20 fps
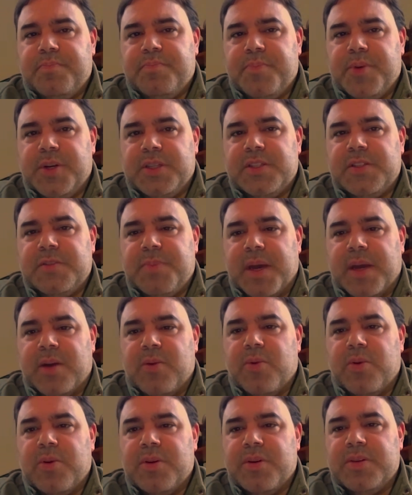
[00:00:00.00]
put
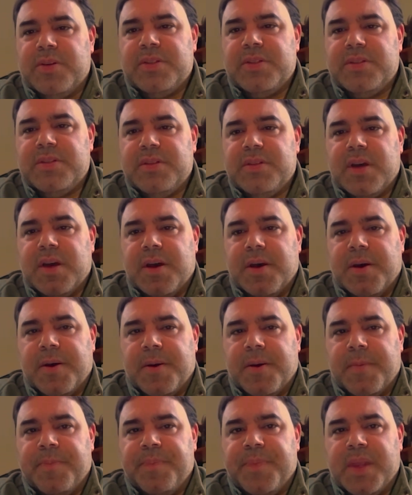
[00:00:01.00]
spec orders
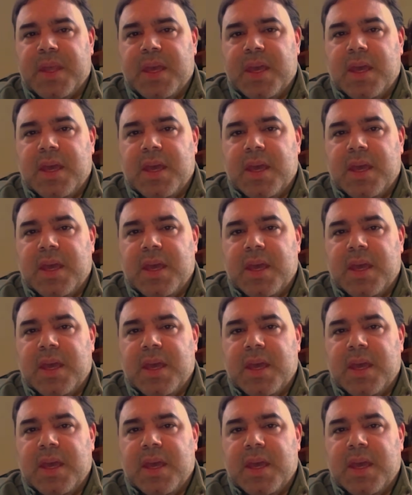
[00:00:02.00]
to